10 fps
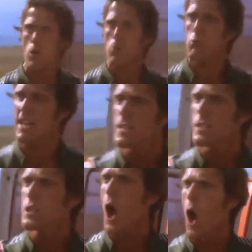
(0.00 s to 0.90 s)
You
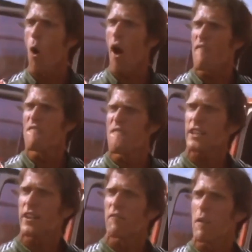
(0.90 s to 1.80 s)
wouldn't know a
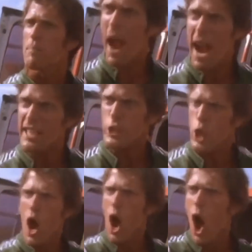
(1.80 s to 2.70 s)
fact if it begged you